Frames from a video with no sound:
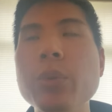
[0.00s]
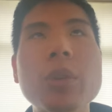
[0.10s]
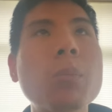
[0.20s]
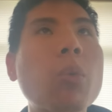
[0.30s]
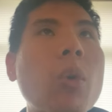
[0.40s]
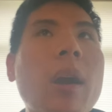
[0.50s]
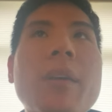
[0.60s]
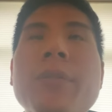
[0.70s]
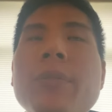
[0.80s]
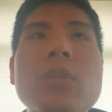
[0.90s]
the more
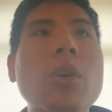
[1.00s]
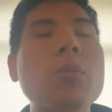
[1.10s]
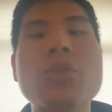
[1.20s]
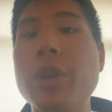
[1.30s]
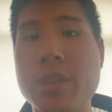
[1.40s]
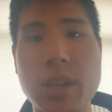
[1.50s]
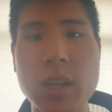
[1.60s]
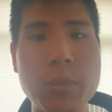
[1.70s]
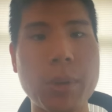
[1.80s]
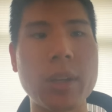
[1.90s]
I don't trust
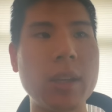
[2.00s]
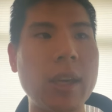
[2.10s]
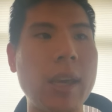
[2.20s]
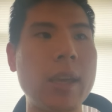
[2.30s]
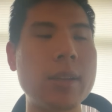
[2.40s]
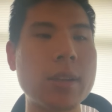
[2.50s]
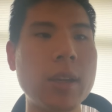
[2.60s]
anybody. And